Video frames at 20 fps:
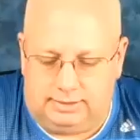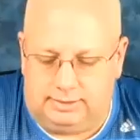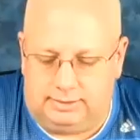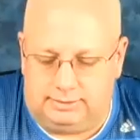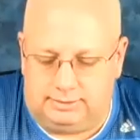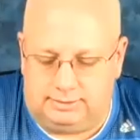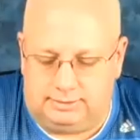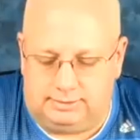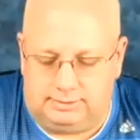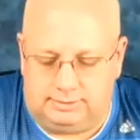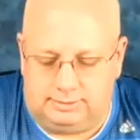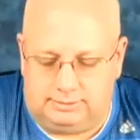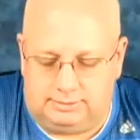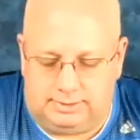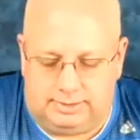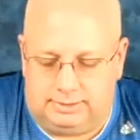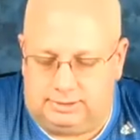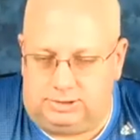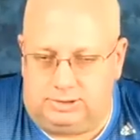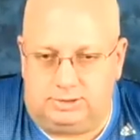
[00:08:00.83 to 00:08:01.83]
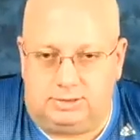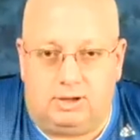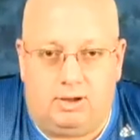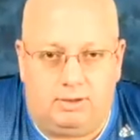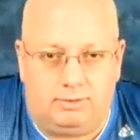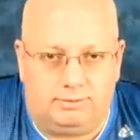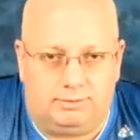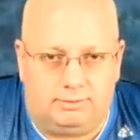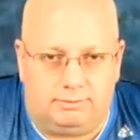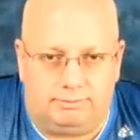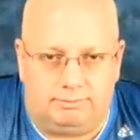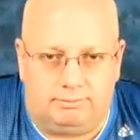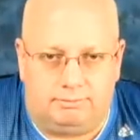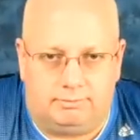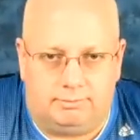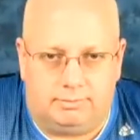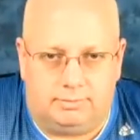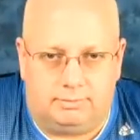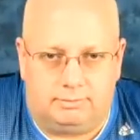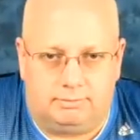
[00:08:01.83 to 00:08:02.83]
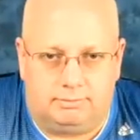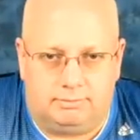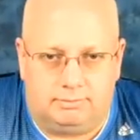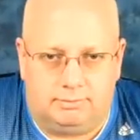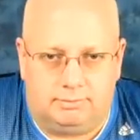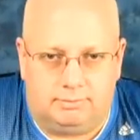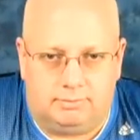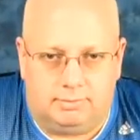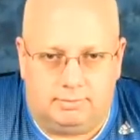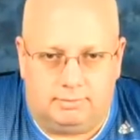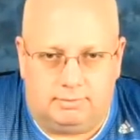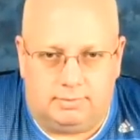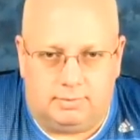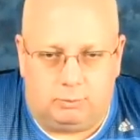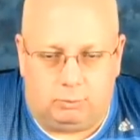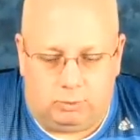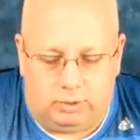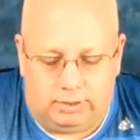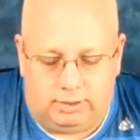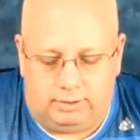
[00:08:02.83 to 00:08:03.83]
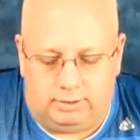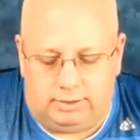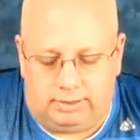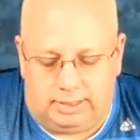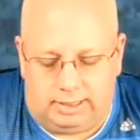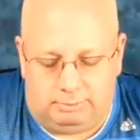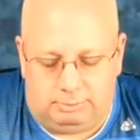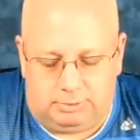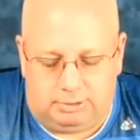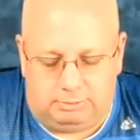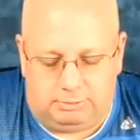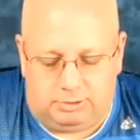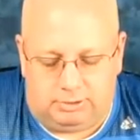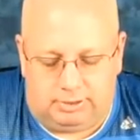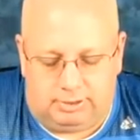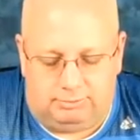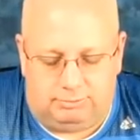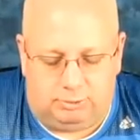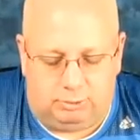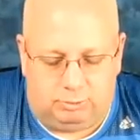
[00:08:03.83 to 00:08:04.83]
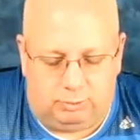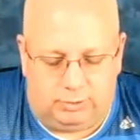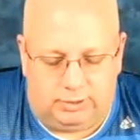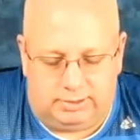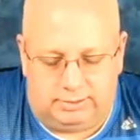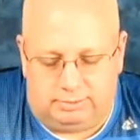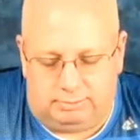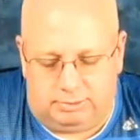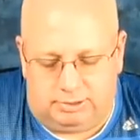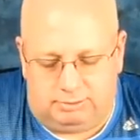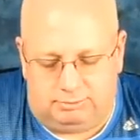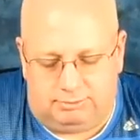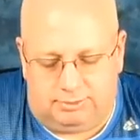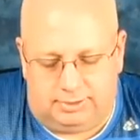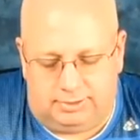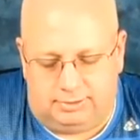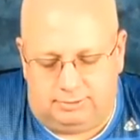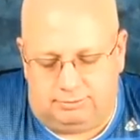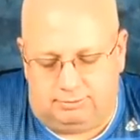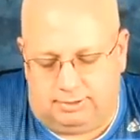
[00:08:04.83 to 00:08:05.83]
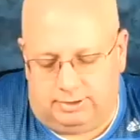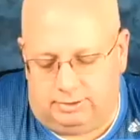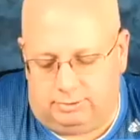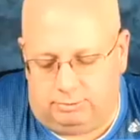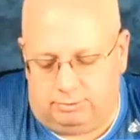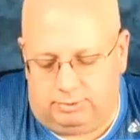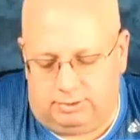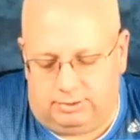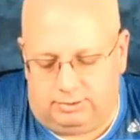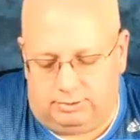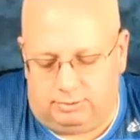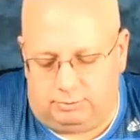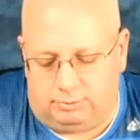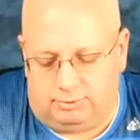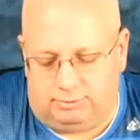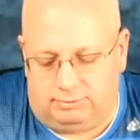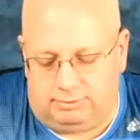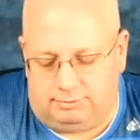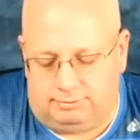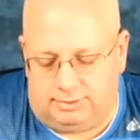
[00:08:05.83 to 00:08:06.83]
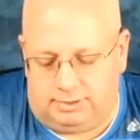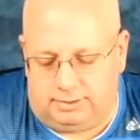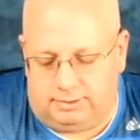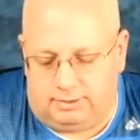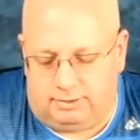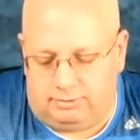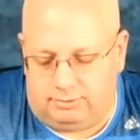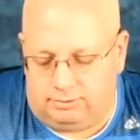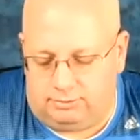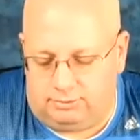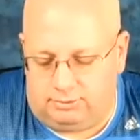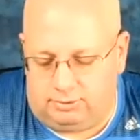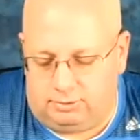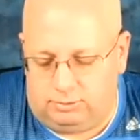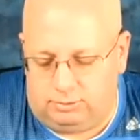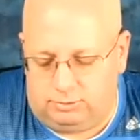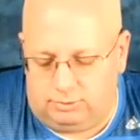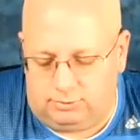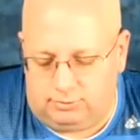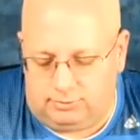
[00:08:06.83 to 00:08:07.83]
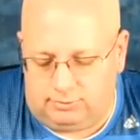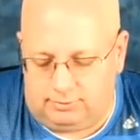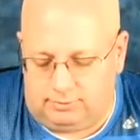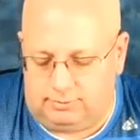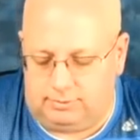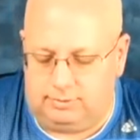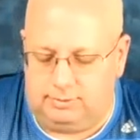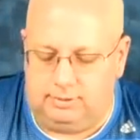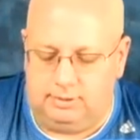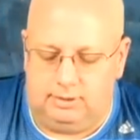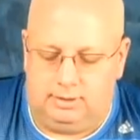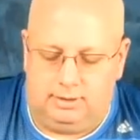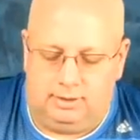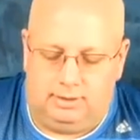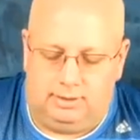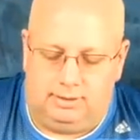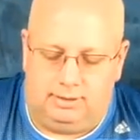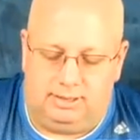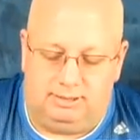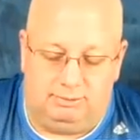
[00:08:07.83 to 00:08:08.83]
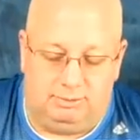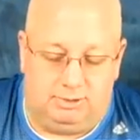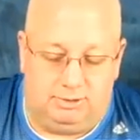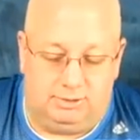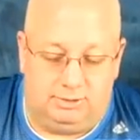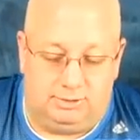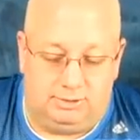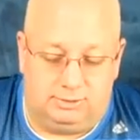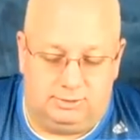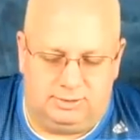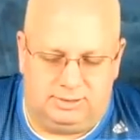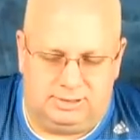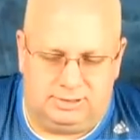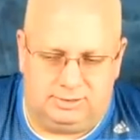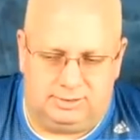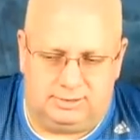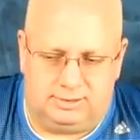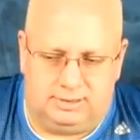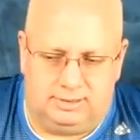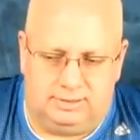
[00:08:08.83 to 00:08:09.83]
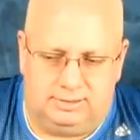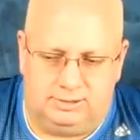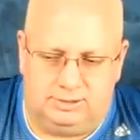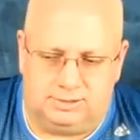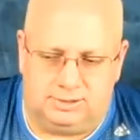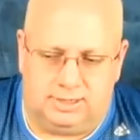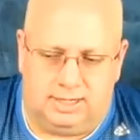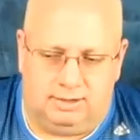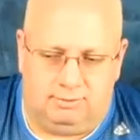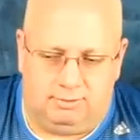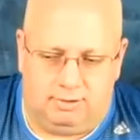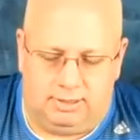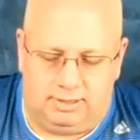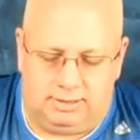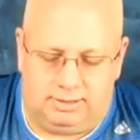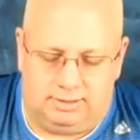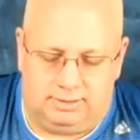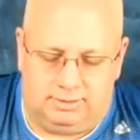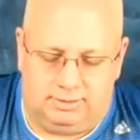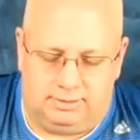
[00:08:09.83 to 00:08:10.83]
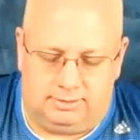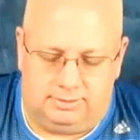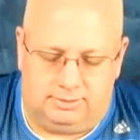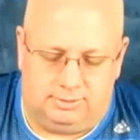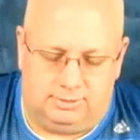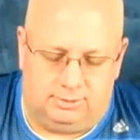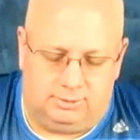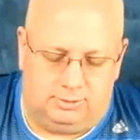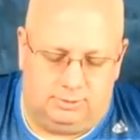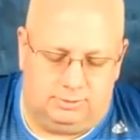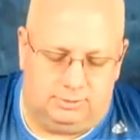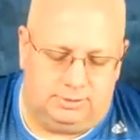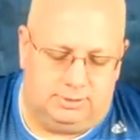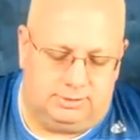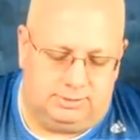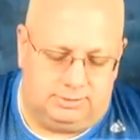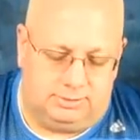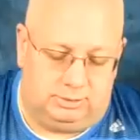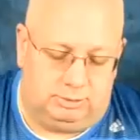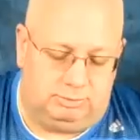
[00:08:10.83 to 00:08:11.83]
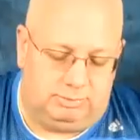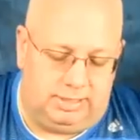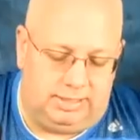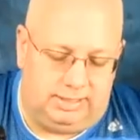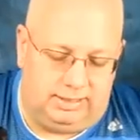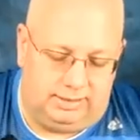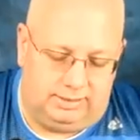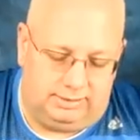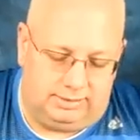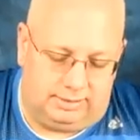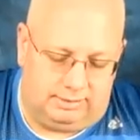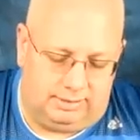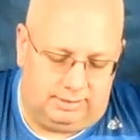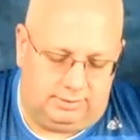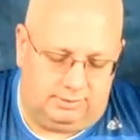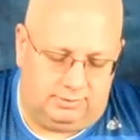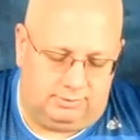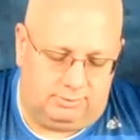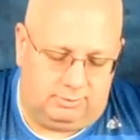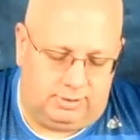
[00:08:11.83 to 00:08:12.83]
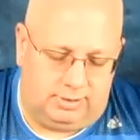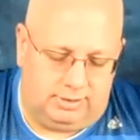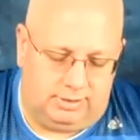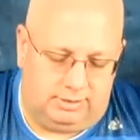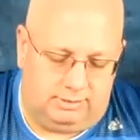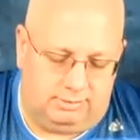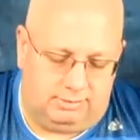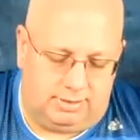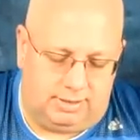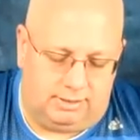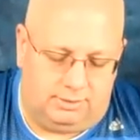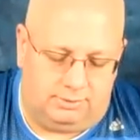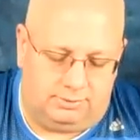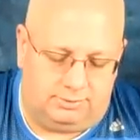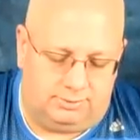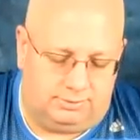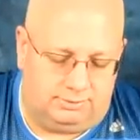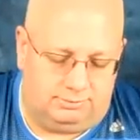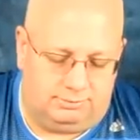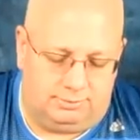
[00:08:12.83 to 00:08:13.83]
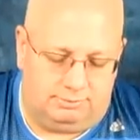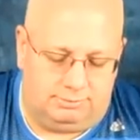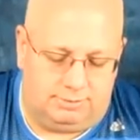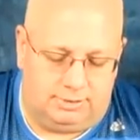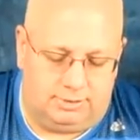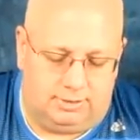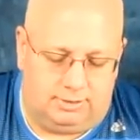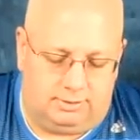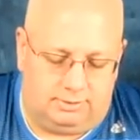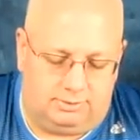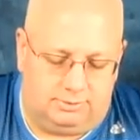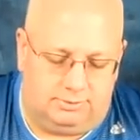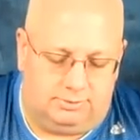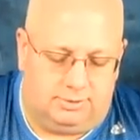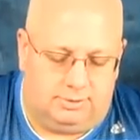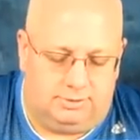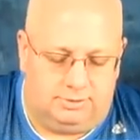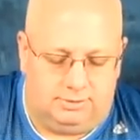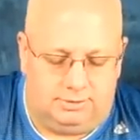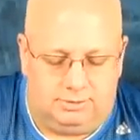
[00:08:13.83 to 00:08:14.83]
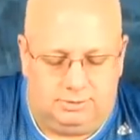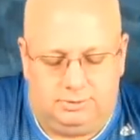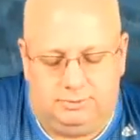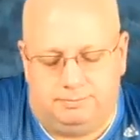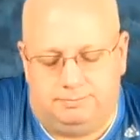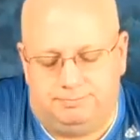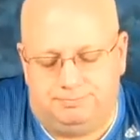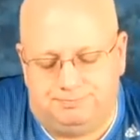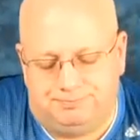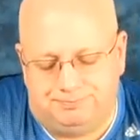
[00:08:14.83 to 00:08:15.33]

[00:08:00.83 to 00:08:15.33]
It's, it's just awesome. 180 millimeter f2.8. Typically, you can find these for like 300 $350 used. Um, new, it's uh, skyrocketed to new. It's still made. I think it's right at $1,050 on new.